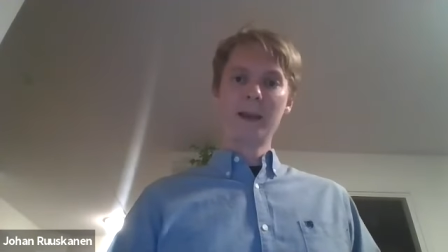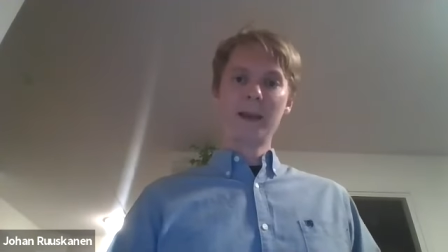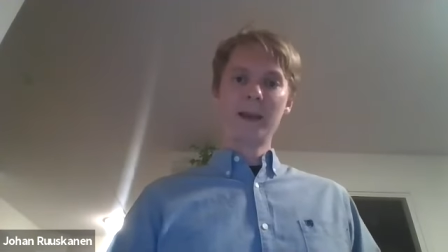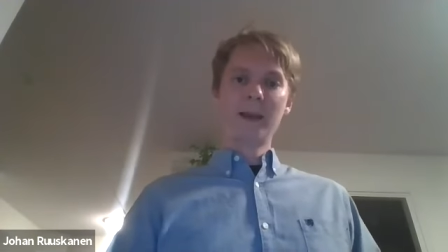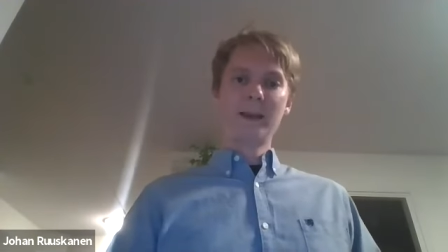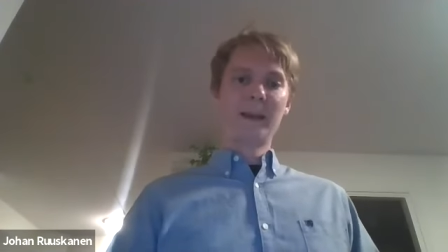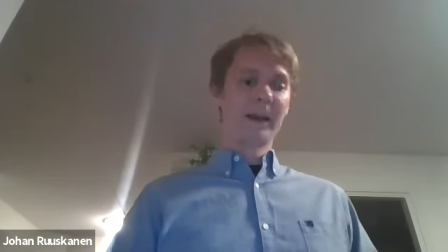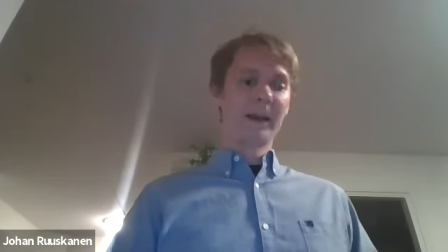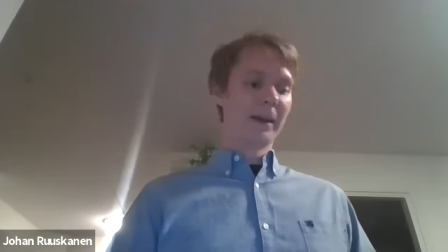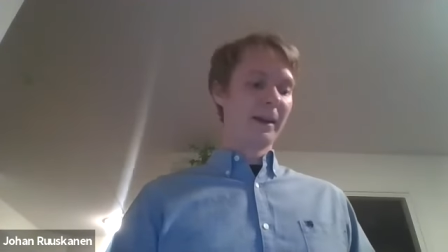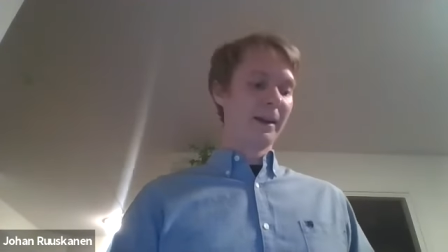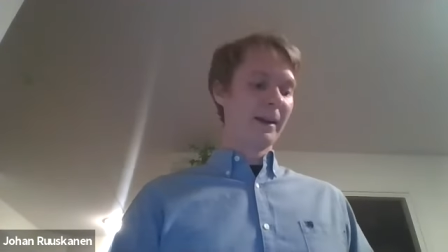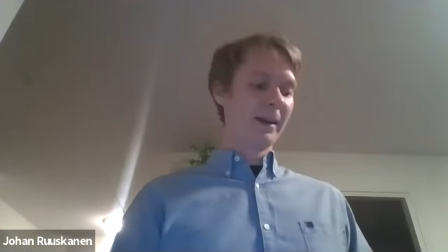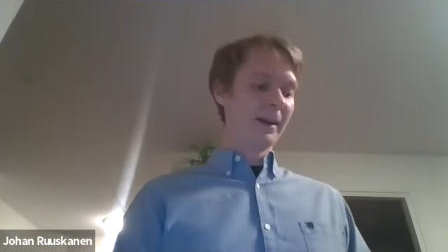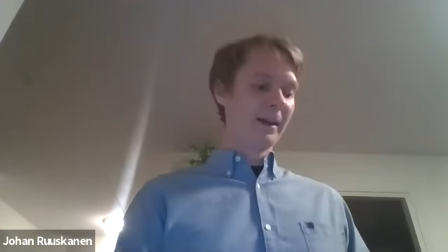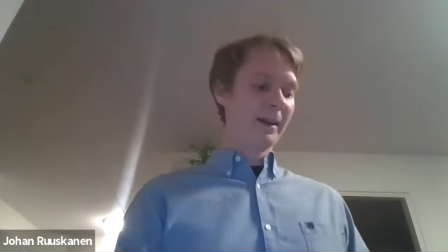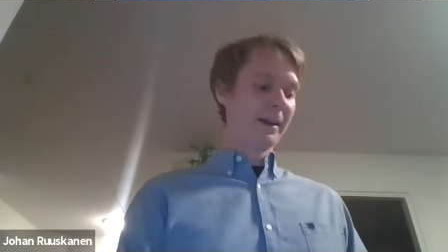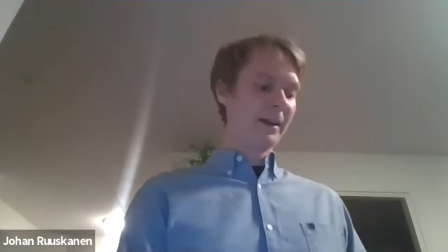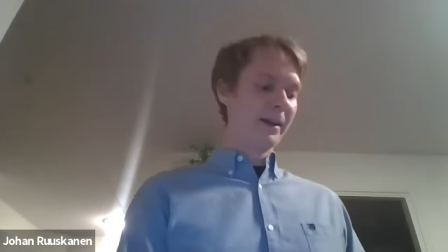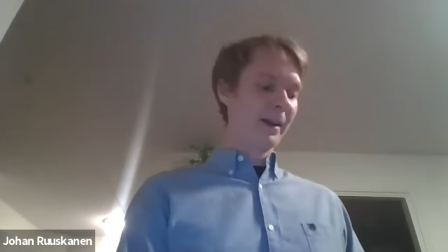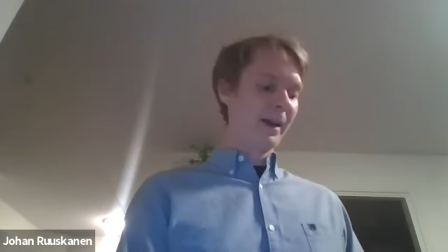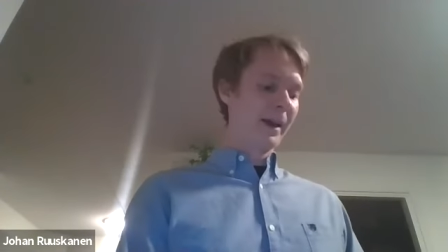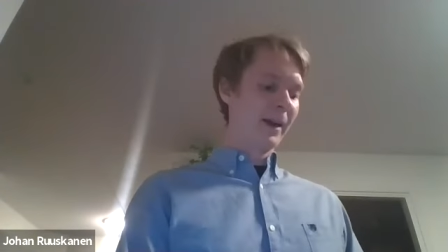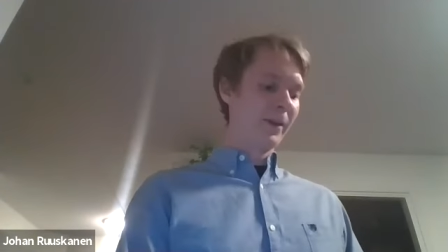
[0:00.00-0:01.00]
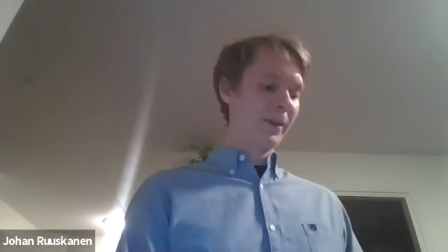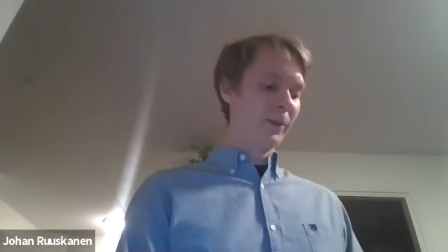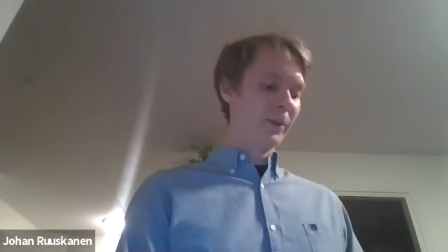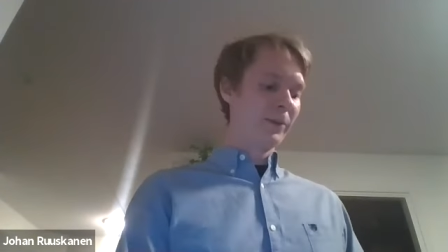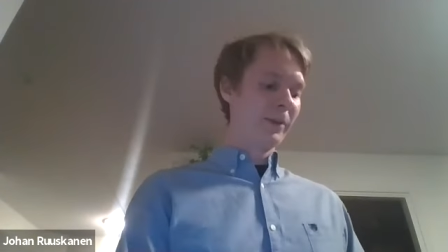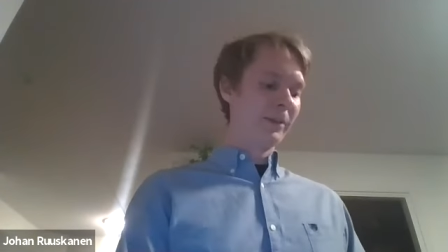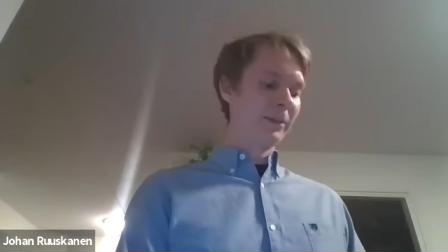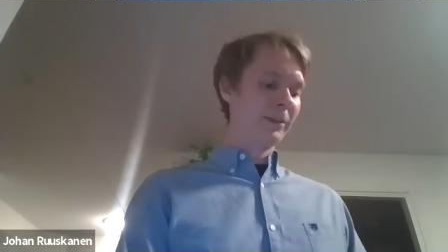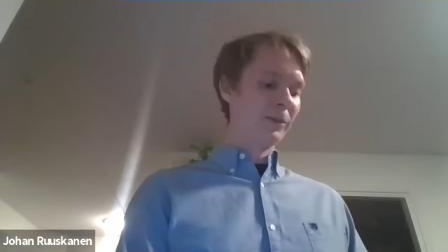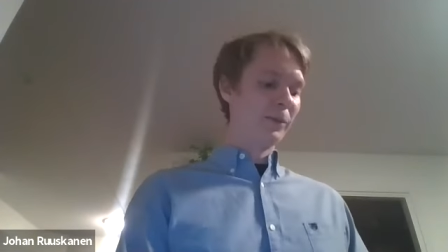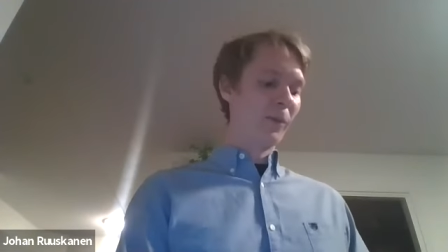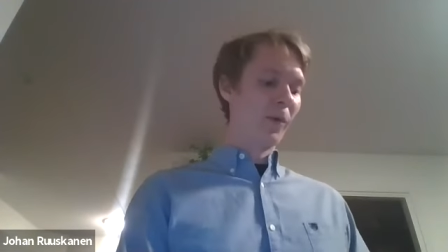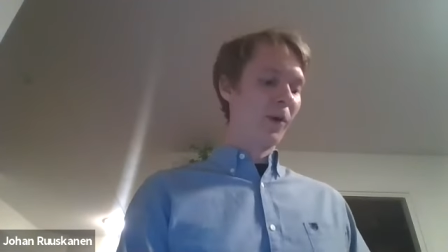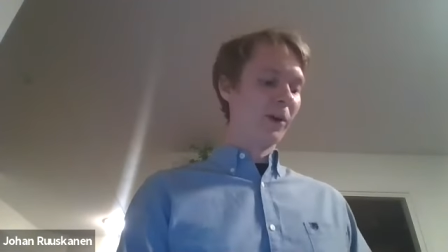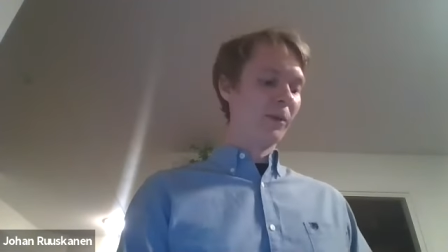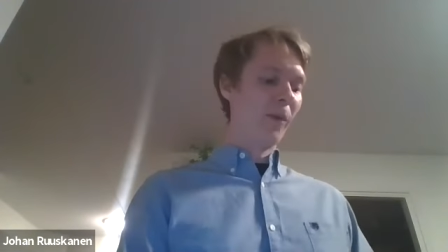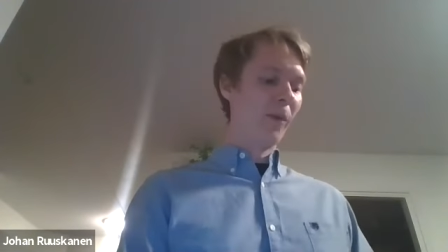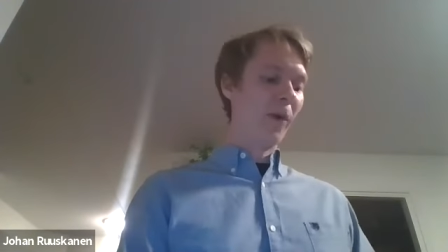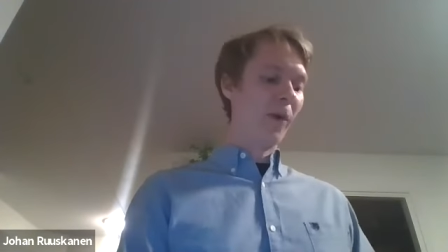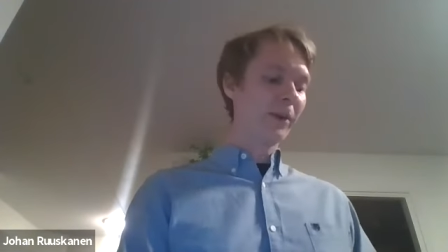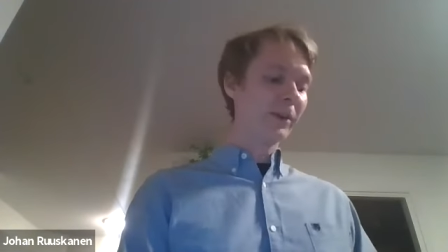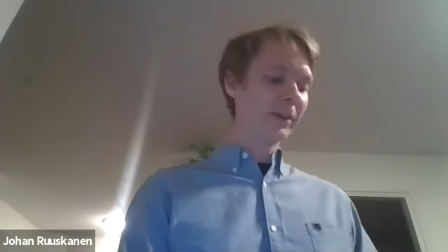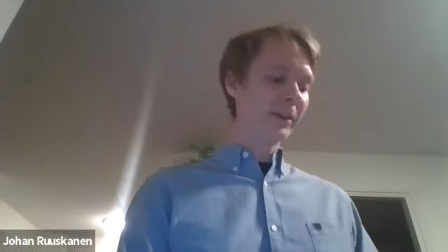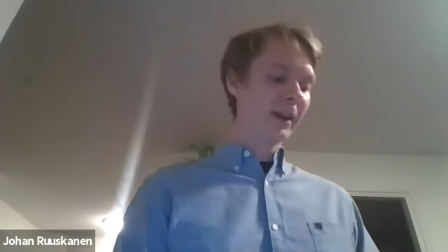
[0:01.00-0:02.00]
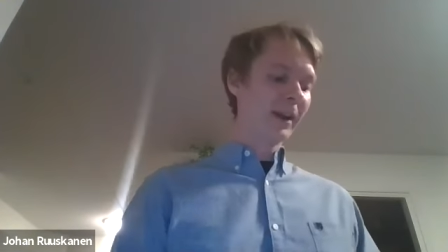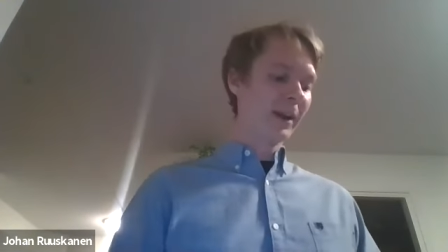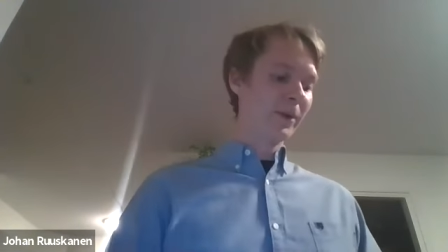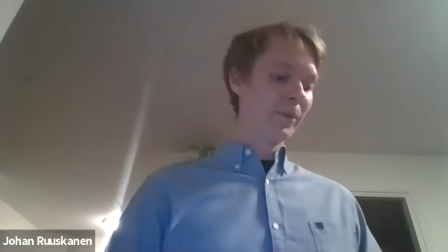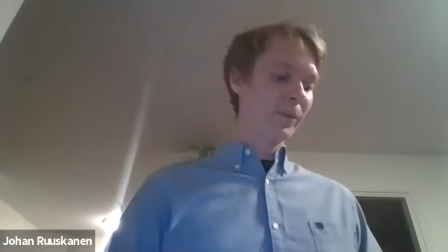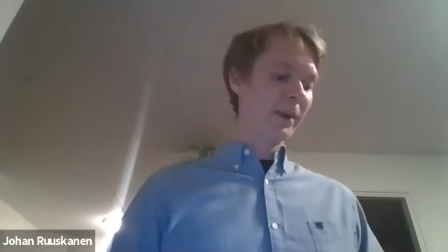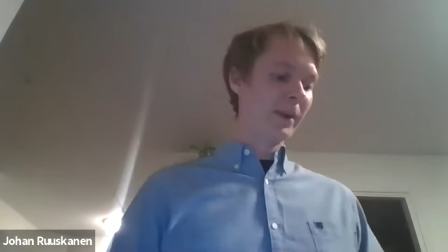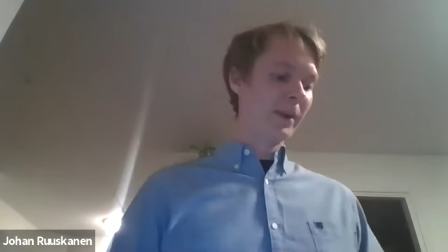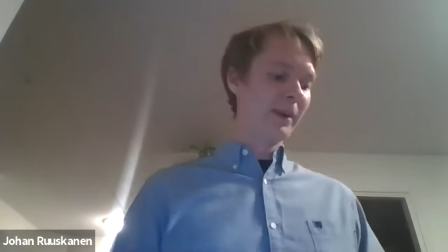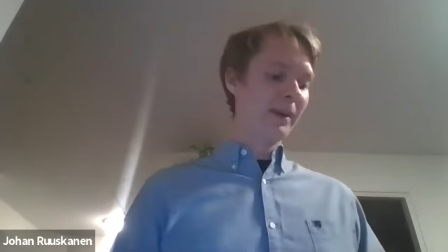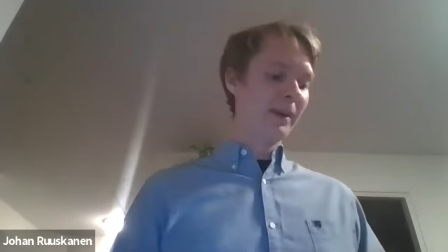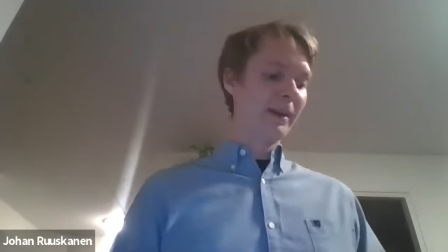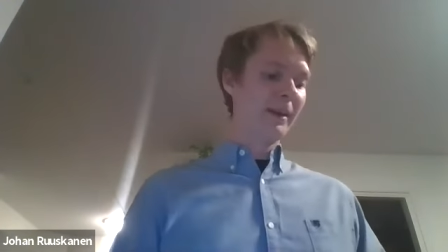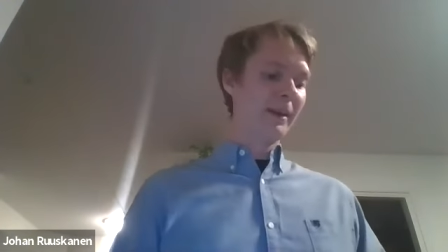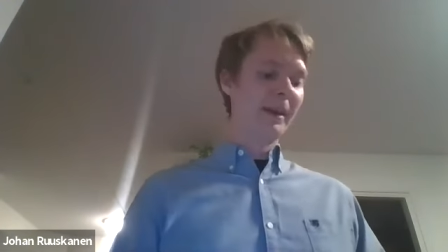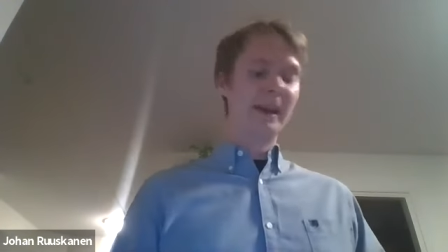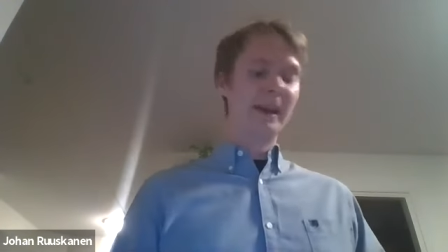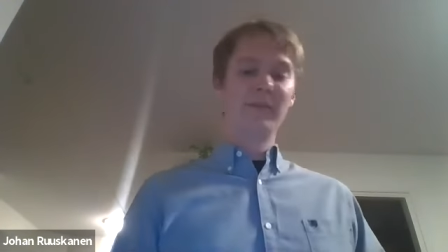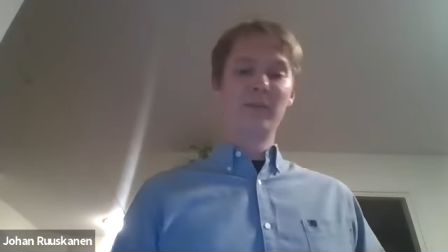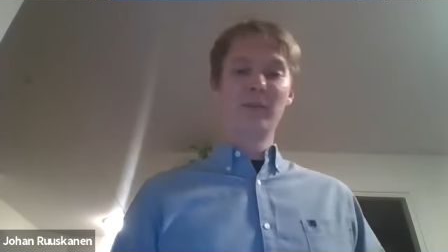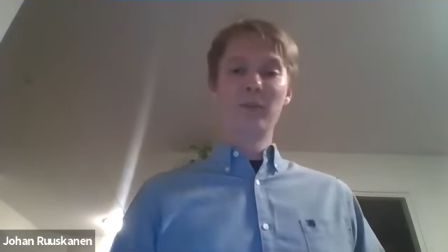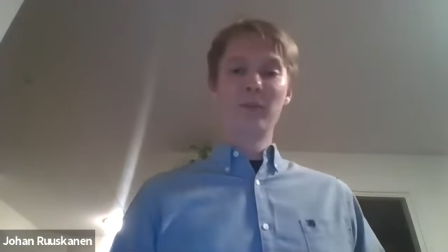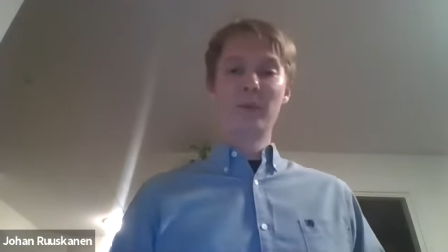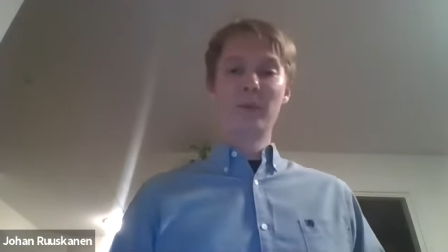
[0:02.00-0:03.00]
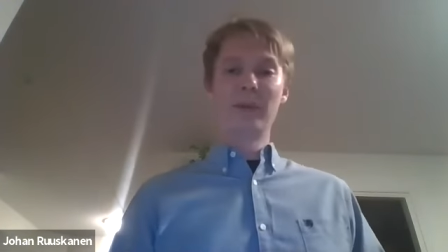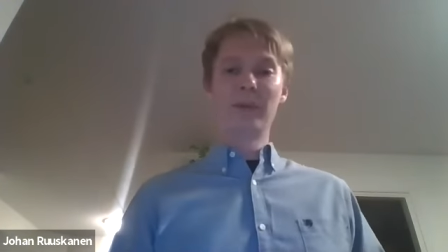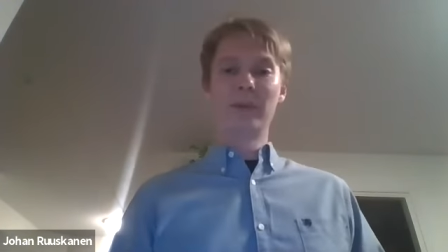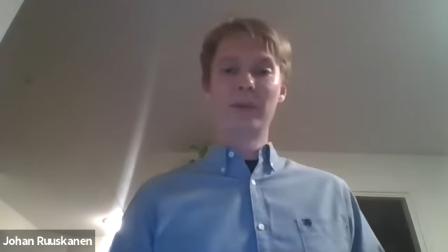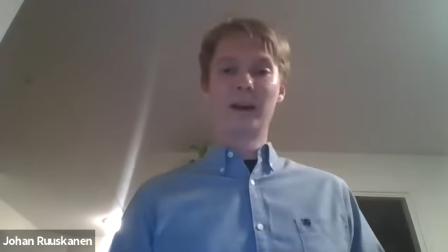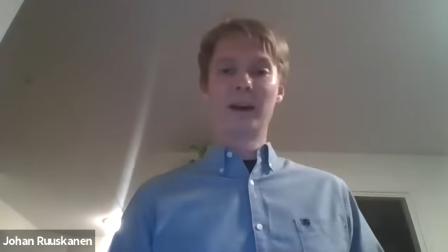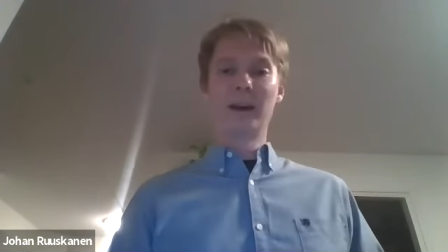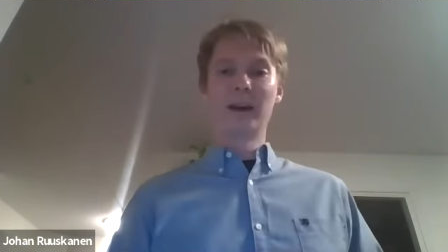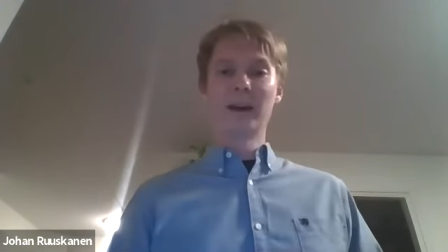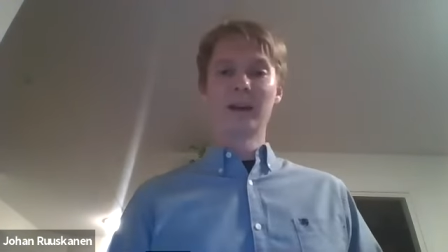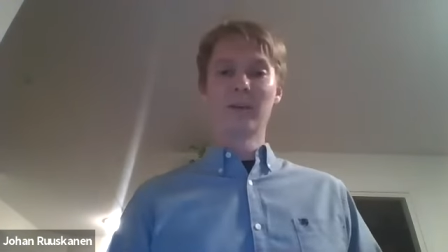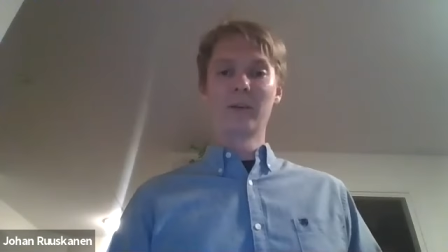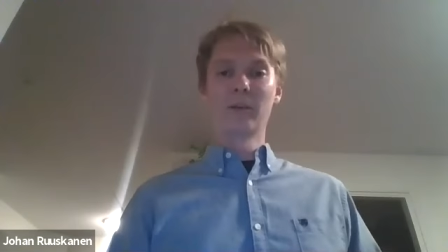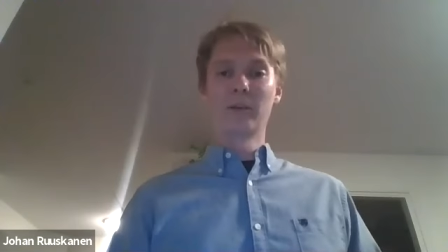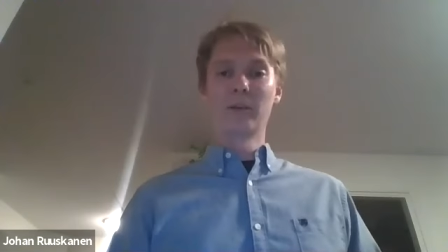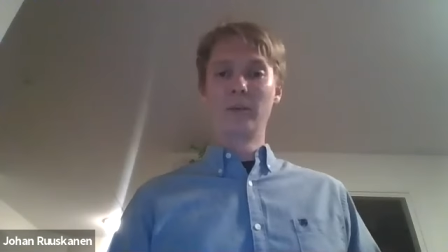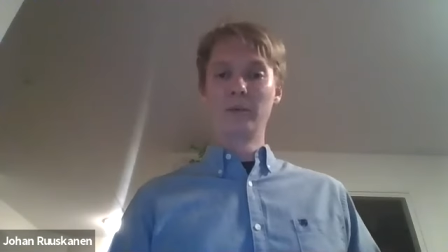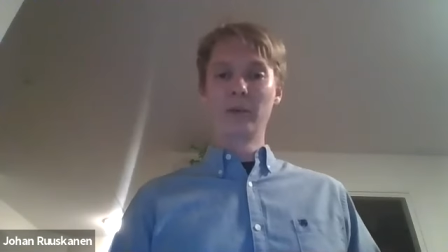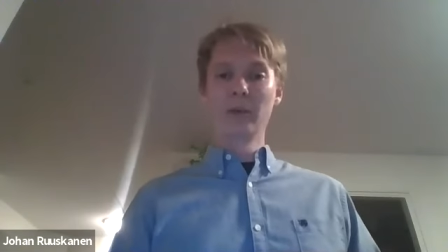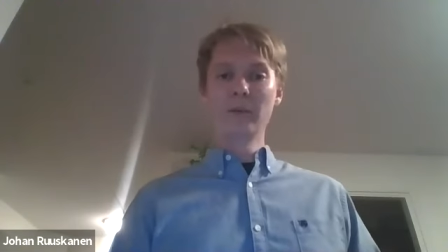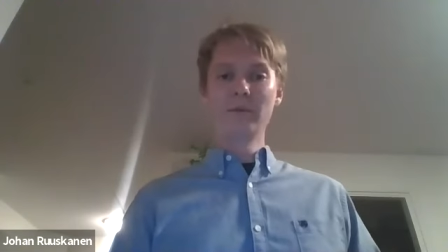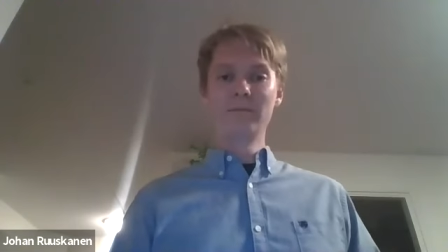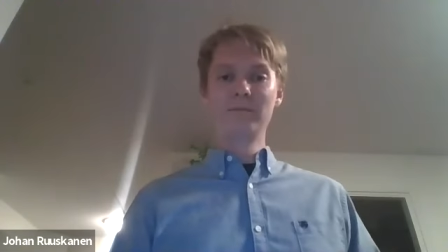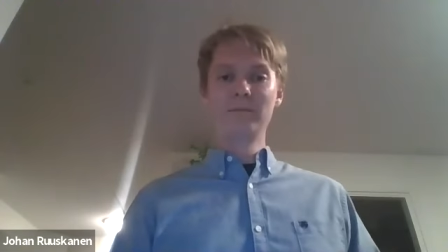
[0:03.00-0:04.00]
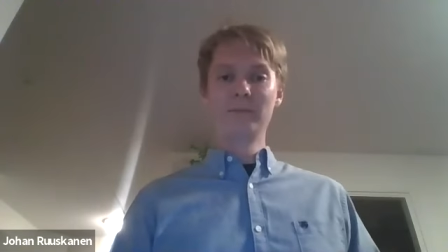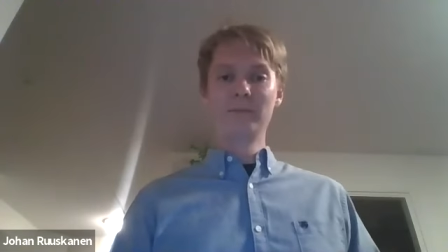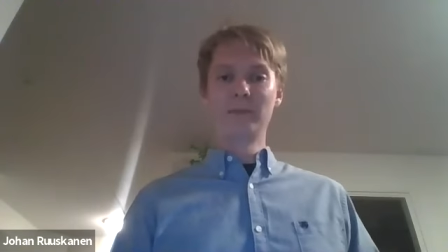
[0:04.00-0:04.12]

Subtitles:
Yeah, and with this small remark, I will leave you with a conclusion.